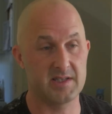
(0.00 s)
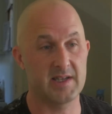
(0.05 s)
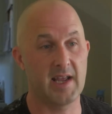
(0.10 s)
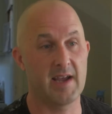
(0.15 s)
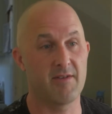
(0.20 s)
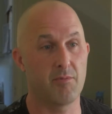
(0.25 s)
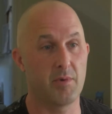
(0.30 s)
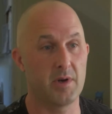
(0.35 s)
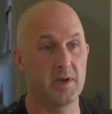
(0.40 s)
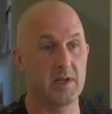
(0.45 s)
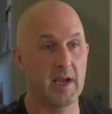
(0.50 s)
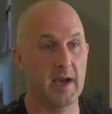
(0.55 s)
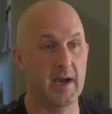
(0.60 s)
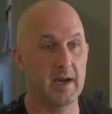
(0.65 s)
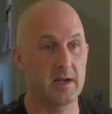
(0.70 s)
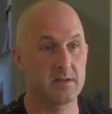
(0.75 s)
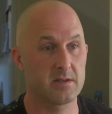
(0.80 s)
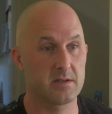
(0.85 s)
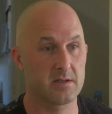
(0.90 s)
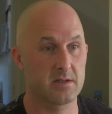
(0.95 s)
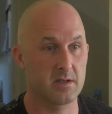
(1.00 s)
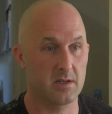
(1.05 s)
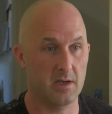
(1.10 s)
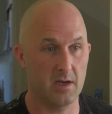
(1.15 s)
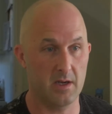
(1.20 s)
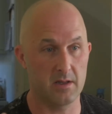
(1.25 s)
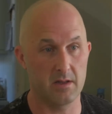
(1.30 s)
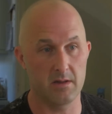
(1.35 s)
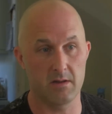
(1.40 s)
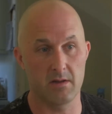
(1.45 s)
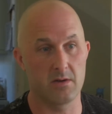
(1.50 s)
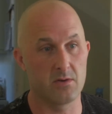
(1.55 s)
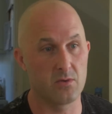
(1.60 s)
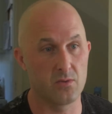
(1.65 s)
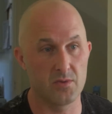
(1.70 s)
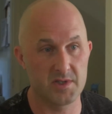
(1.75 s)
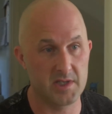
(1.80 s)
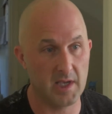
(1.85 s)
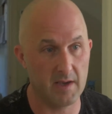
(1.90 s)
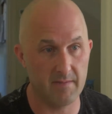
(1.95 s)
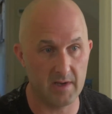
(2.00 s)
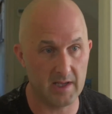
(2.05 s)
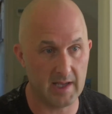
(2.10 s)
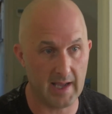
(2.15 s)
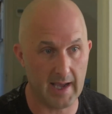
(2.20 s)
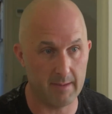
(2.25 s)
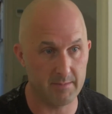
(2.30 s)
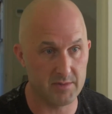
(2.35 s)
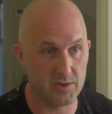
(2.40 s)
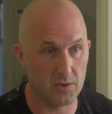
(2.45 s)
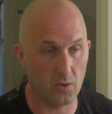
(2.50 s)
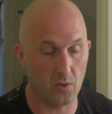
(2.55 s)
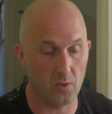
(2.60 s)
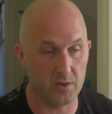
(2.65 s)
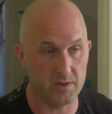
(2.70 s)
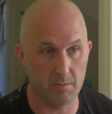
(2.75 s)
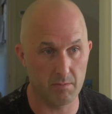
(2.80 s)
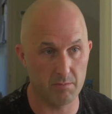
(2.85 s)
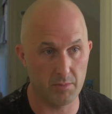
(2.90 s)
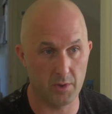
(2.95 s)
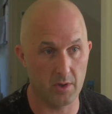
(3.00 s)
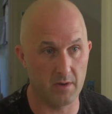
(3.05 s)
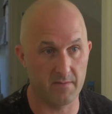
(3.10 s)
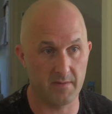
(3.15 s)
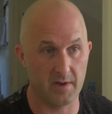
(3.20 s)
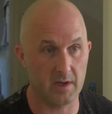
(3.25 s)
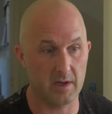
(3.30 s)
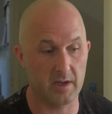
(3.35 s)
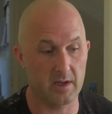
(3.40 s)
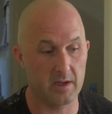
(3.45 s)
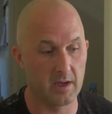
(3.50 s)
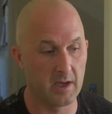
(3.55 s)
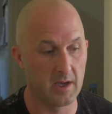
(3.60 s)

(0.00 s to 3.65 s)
everybody else, and the 2 safety cams caught him perfectly.